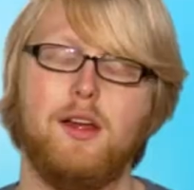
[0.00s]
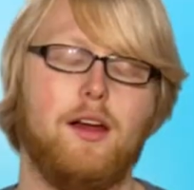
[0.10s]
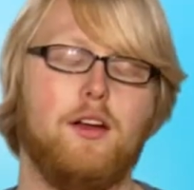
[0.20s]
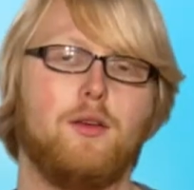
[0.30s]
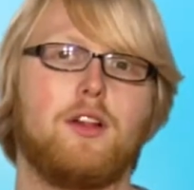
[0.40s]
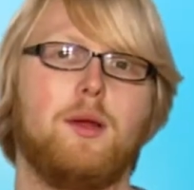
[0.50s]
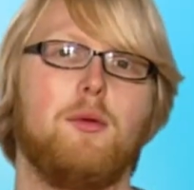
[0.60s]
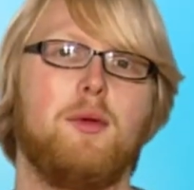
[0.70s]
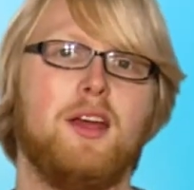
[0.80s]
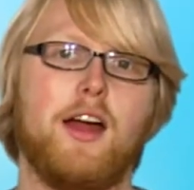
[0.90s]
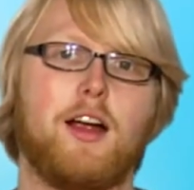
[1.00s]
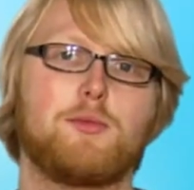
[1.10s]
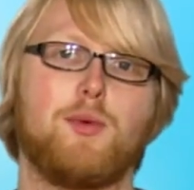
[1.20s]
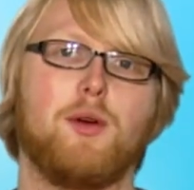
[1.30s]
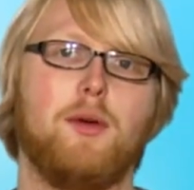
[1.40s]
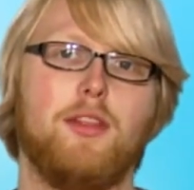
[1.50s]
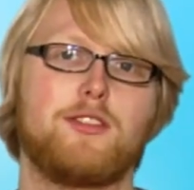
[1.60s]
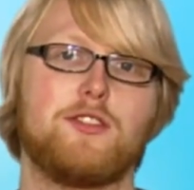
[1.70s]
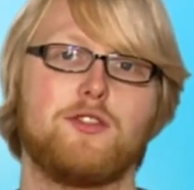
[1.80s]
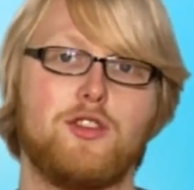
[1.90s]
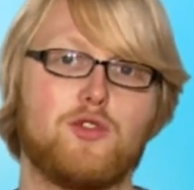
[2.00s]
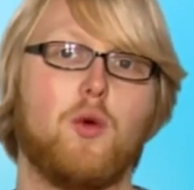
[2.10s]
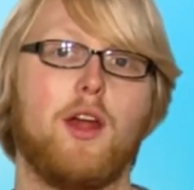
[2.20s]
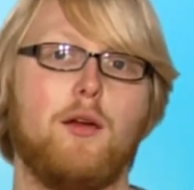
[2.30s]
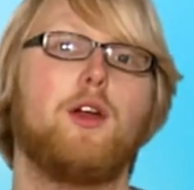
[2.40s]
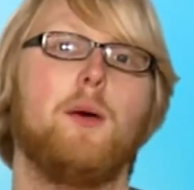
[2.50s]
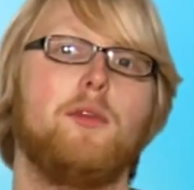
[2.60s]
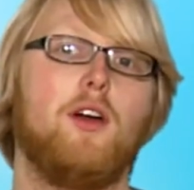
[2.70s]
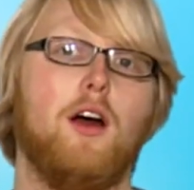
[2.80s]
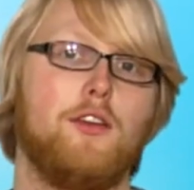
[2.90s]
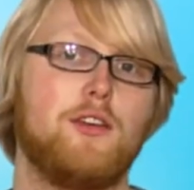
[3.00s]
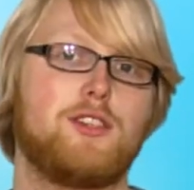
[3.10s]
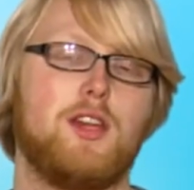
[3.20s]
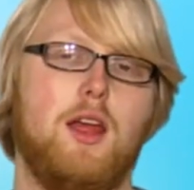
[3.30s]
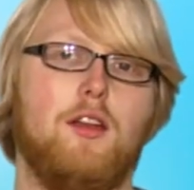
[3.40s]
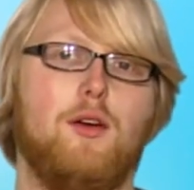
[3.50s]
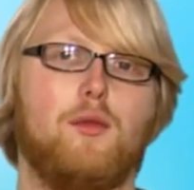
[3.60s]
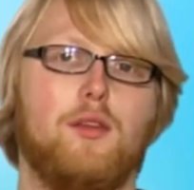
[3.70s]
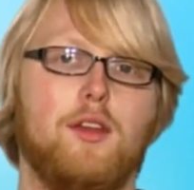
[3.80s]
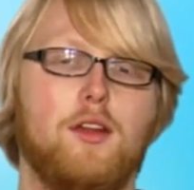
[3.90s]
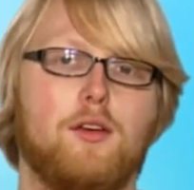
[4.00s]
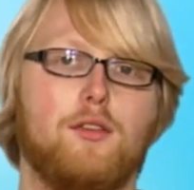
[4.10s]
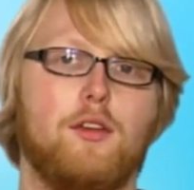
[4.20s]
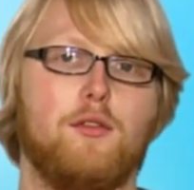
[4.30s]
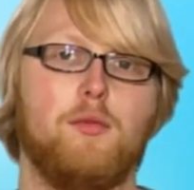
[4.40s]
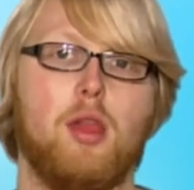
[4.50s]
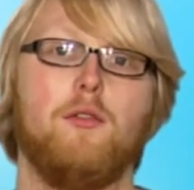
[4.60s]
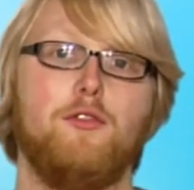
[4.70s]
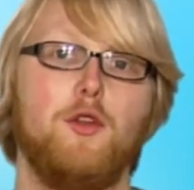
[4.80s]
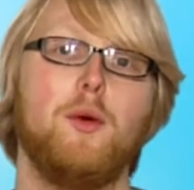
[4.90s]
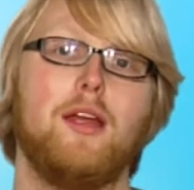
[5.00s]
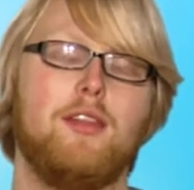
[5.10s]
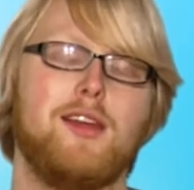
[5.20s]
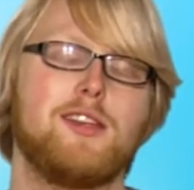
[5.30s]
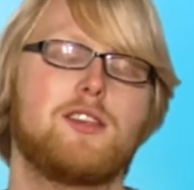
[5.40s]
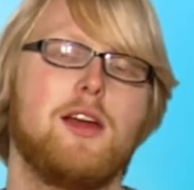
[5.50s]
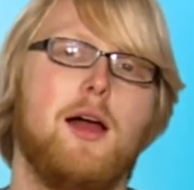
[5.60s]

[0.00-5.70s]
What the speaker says: I don't claim to be an expert, but this is just what I've come to understand over the years of doing this.